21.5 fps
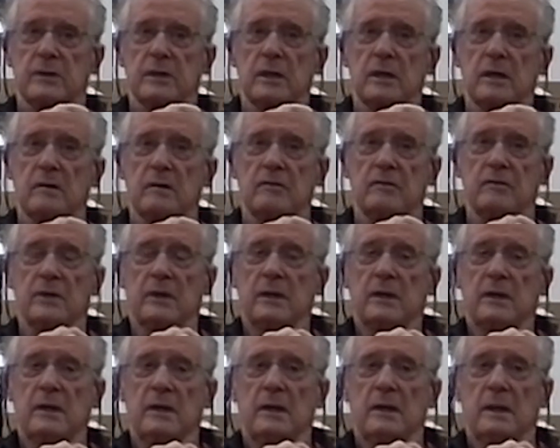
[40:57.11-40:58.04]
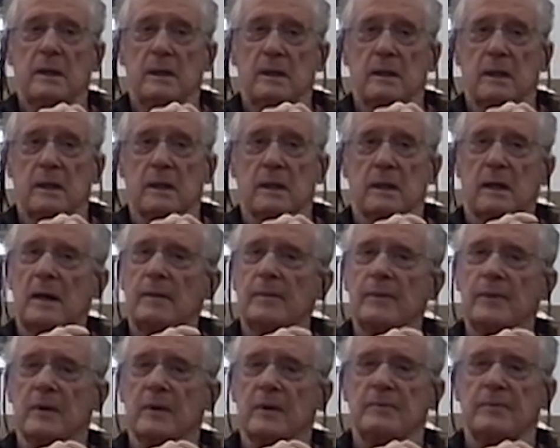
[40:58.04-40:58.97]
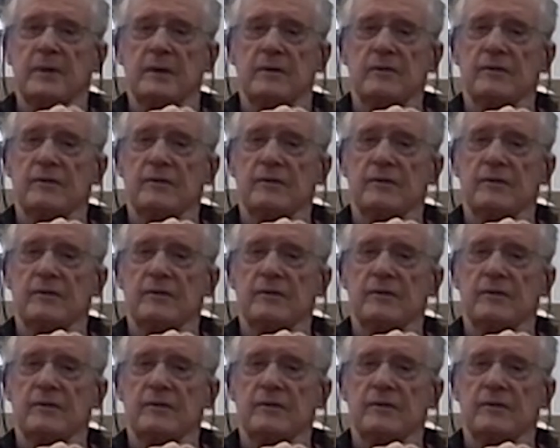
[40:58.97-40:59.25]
of a couple of big